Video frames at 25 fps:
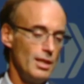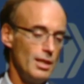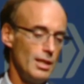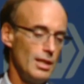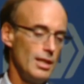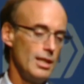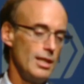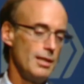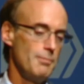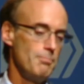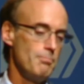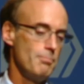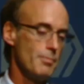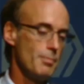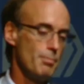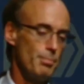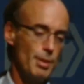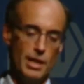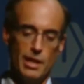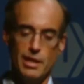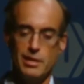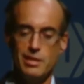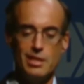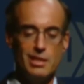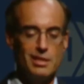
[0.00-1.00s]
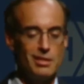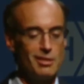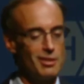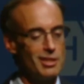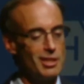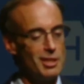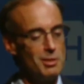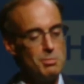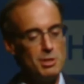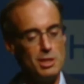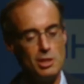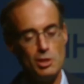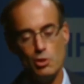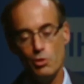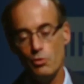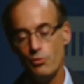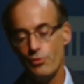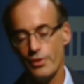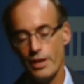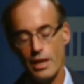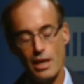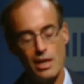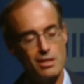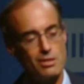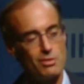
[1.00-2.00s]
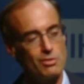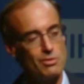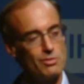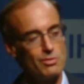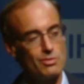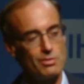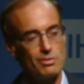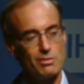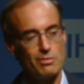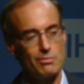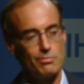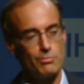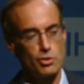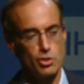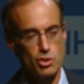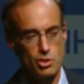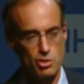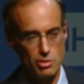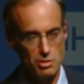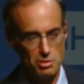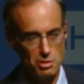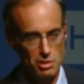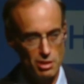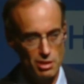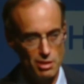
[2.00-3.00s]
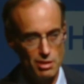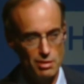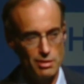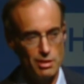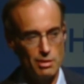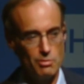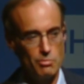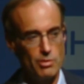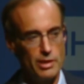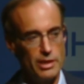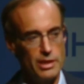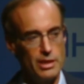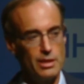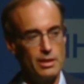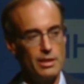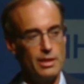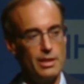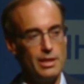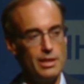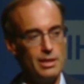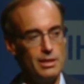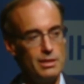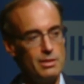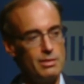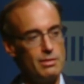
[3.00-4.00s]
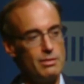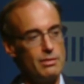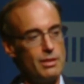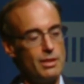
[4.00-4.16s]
Um, but I think there are going to be new factors for sure that regulate